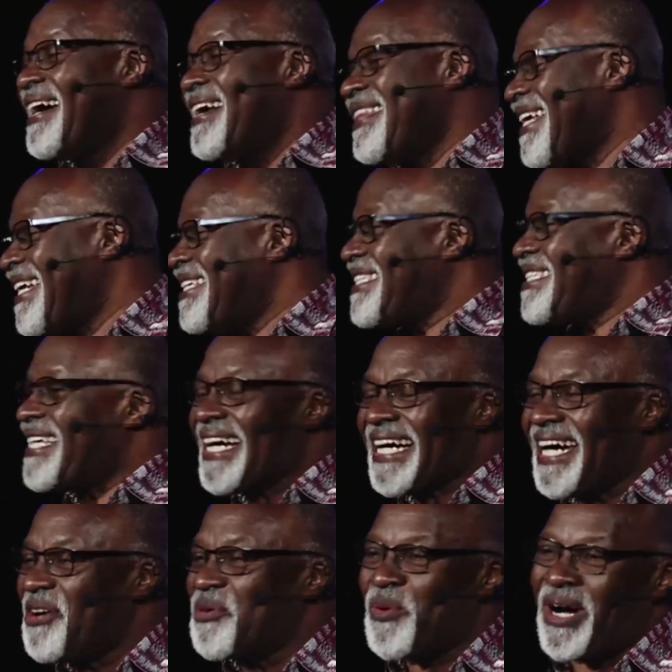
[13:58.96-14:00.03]
The
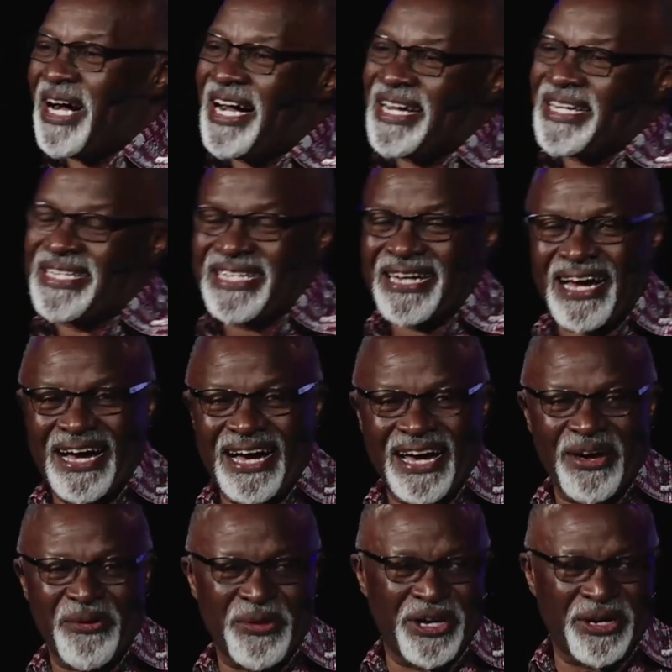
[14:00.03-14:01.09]
second word I
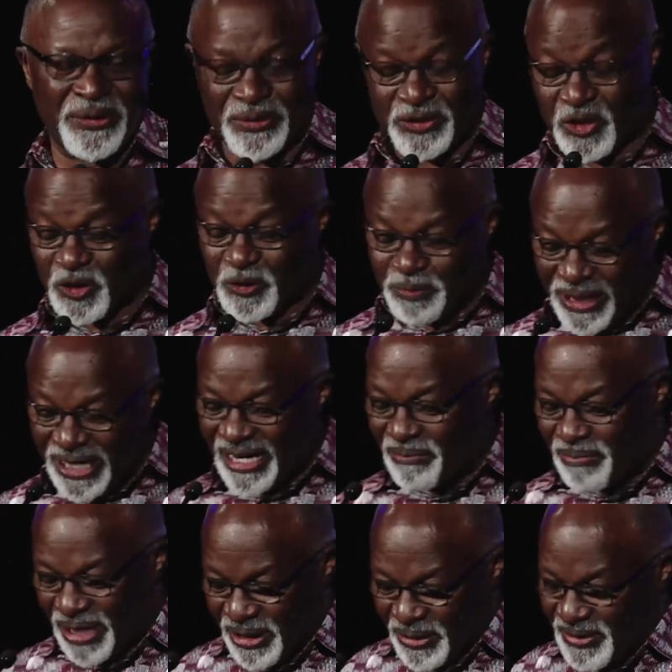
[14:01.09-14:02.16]
will speak
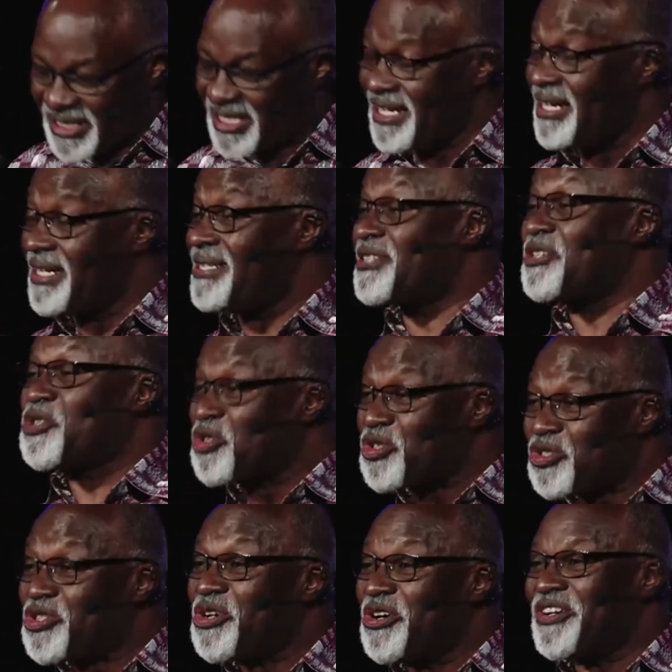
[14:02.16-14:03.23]
about is
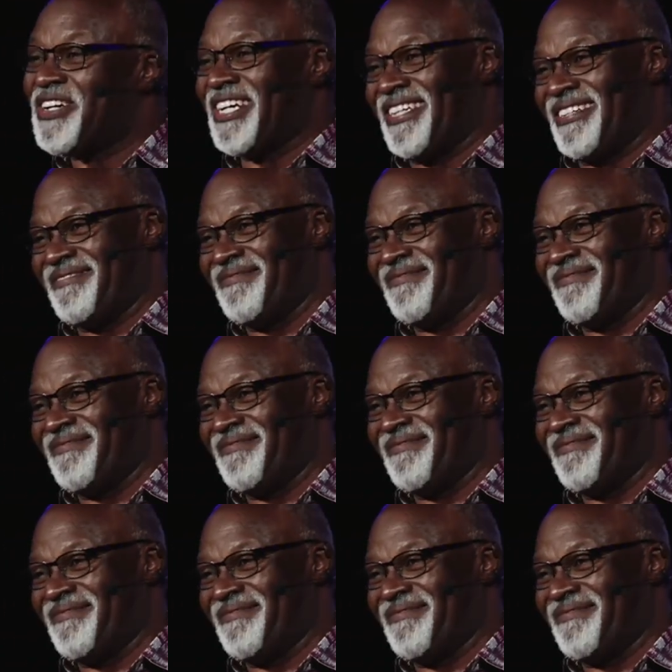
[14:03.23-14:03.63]
story.